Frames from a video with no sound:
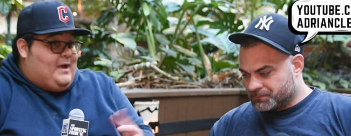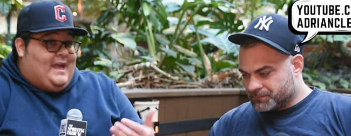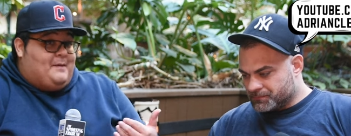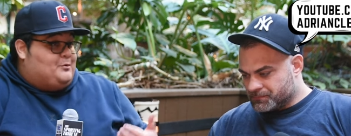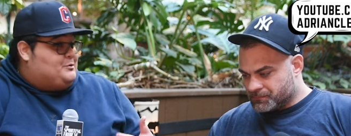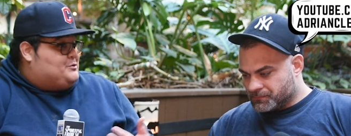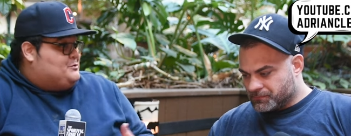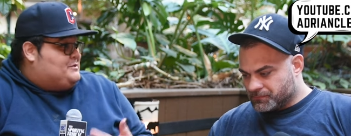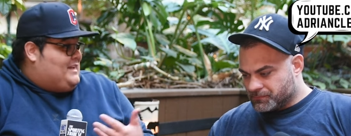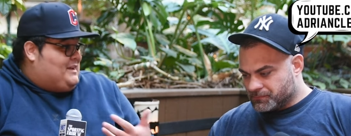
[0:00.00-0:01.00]
Speaker 1: able
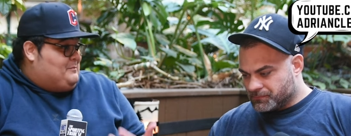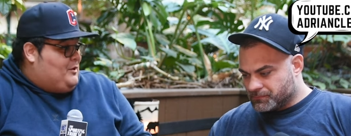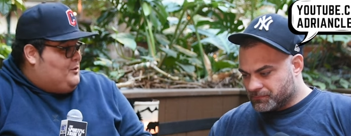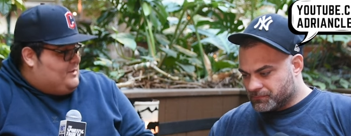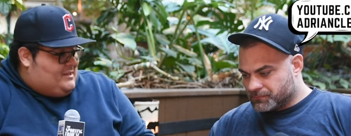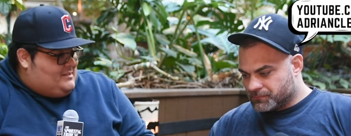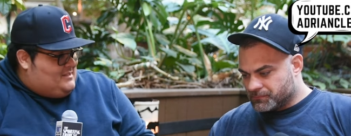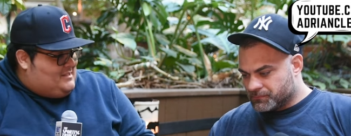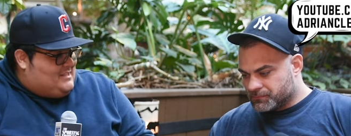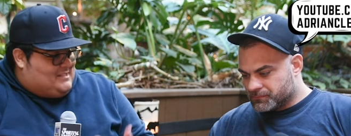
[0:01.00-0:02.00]
to take a moment
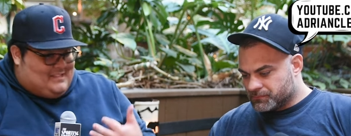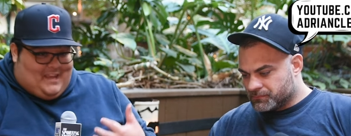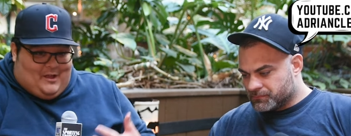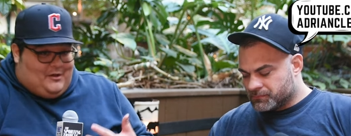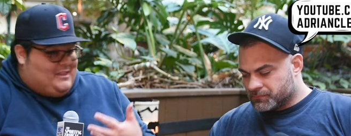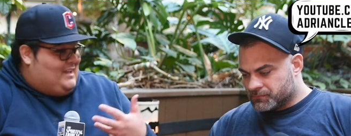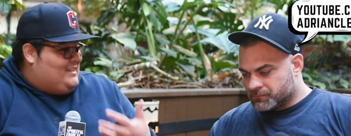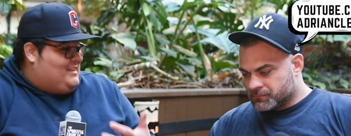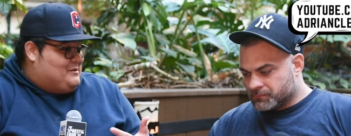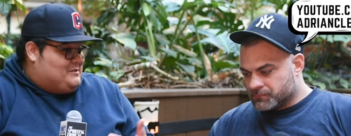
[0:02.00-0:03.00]
to take all
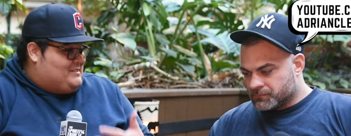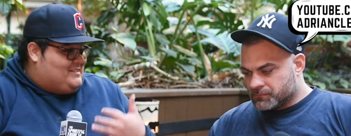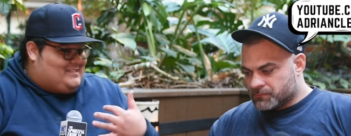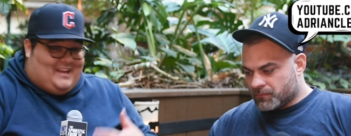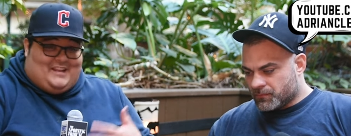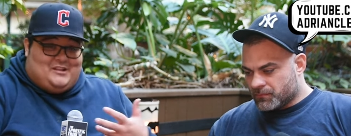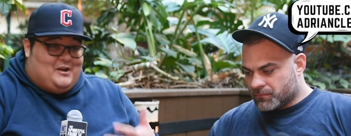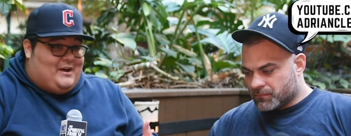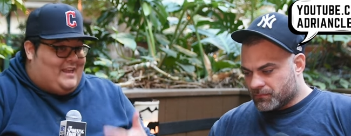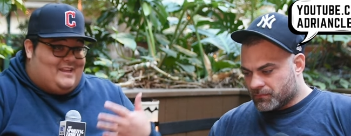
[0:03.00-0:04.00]
that in, or is this like,
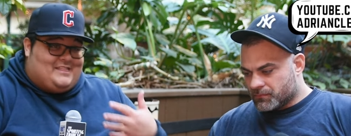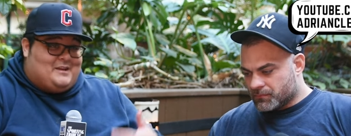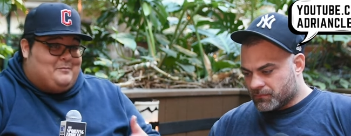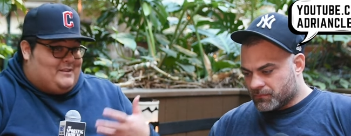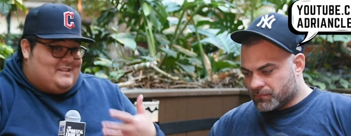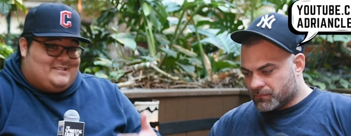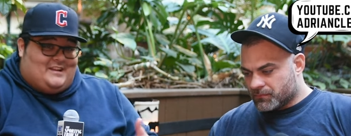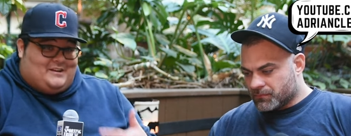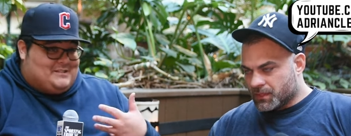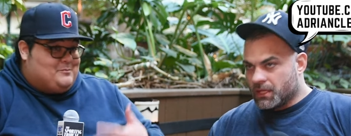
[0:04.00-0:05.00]
no, I can't think about this
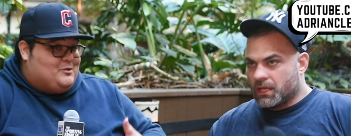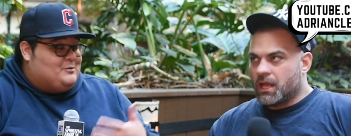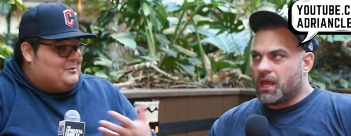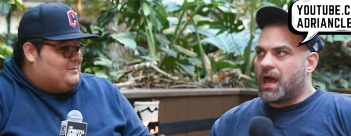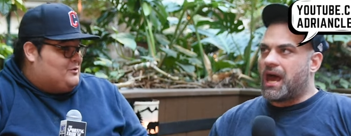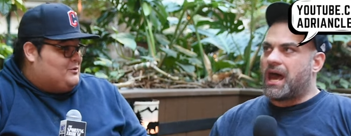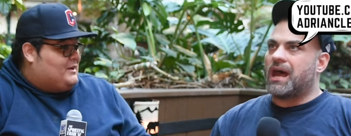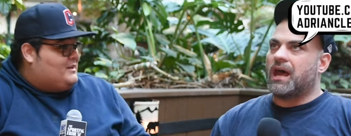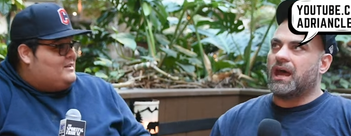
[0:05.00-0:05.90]
now because I'm doing what I'm uh, doing?